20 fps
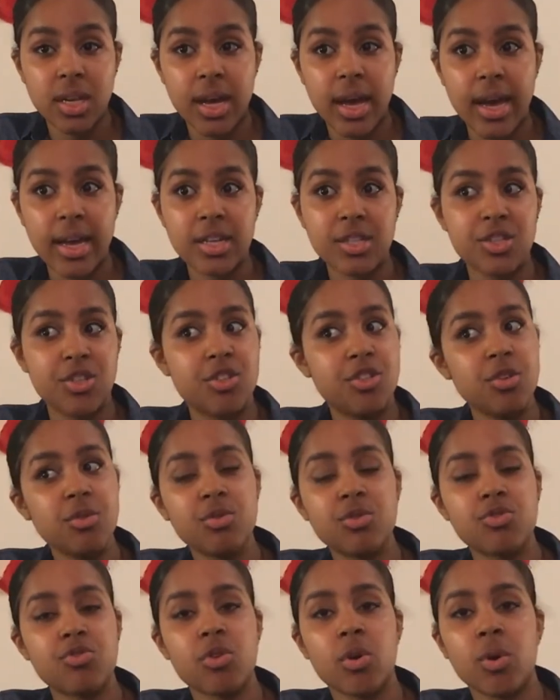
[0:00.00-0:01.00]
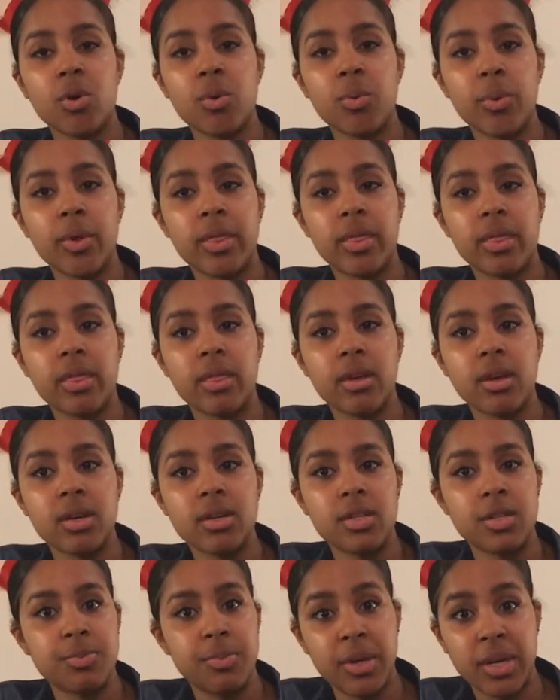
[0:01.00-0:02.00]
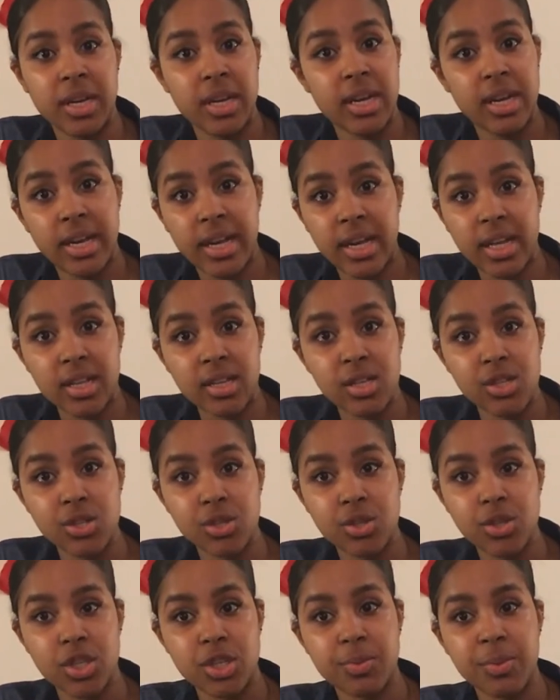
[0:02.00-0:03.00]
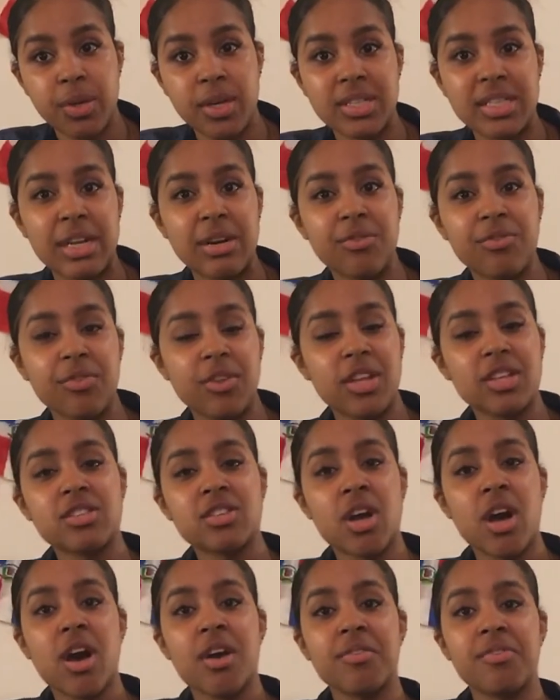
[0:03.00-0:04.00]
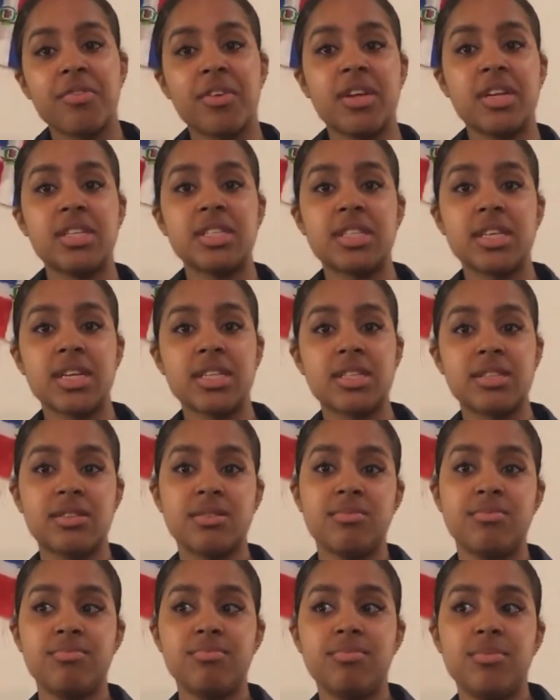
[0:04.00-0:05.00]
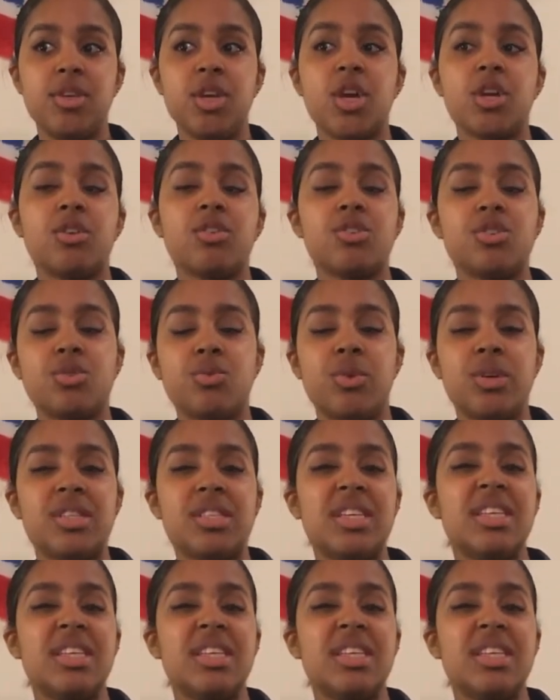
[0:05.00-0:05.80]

I still struggle with speaking in English just because I don't feel as confident as the other students.